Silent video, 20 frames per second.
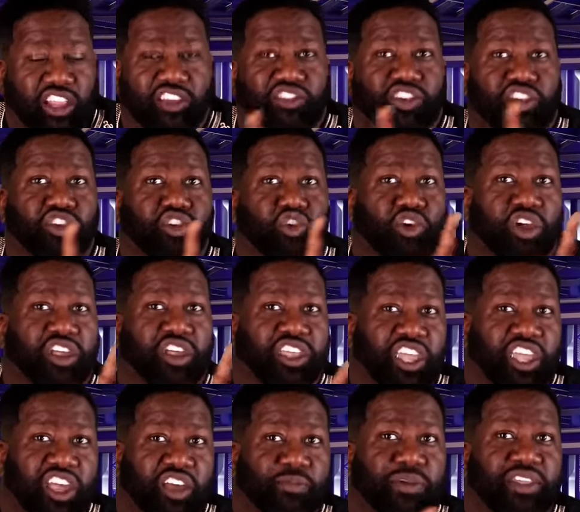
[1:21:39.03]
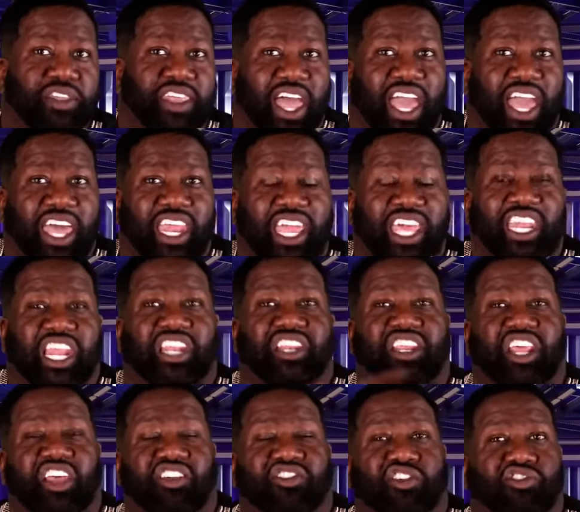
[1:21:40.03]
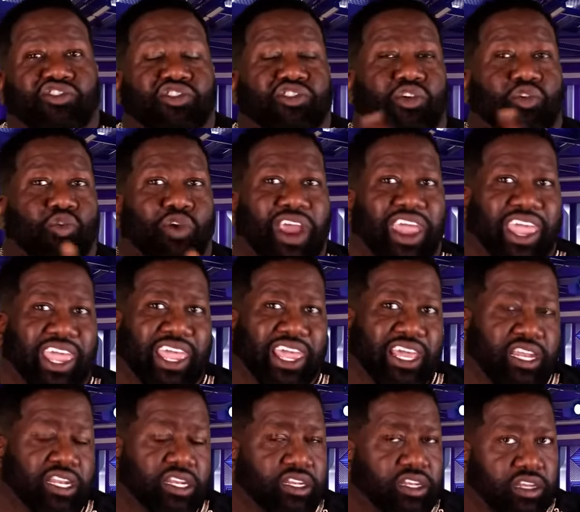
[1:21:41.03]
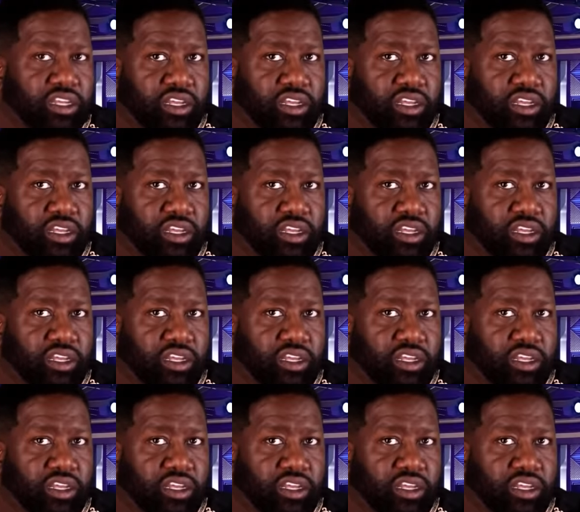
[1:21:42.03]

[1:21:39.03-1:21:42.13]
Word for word: Listen, you can give me that in addition to the RAND.